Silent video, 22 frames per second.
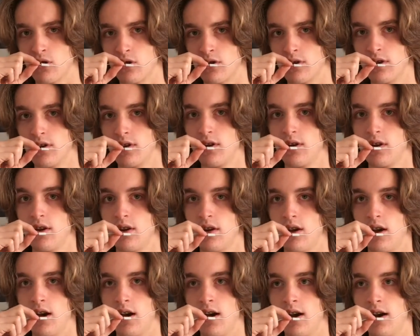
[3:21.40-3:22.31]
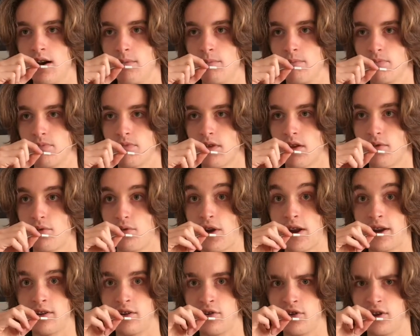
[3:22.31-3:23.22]
her
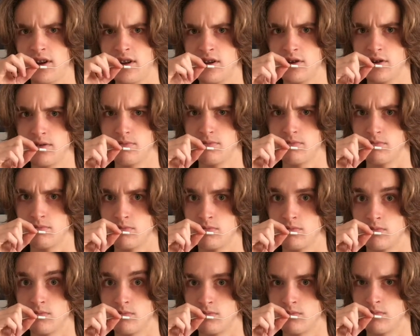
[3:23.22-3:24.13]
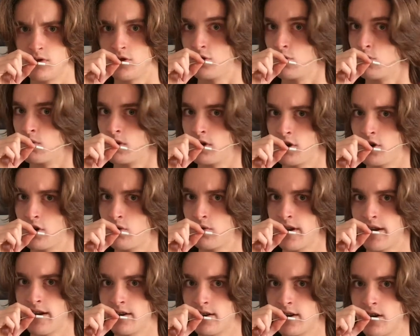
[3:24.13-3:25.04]
fantasies. You don't want to know
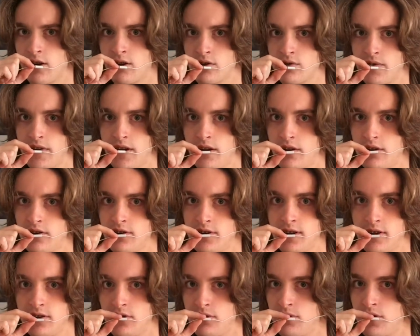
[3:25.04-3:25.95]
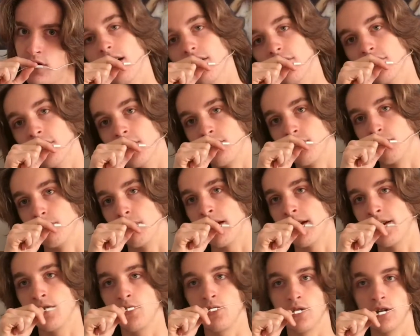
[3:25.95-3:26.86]
Aunt Karen's fantasies. Aside from
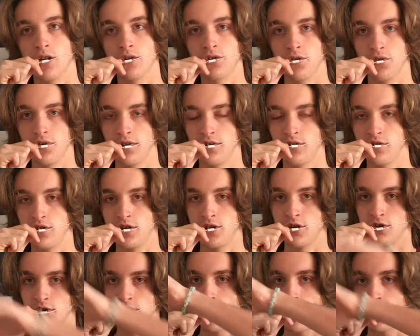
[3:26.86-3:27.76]
that, you can also listen to your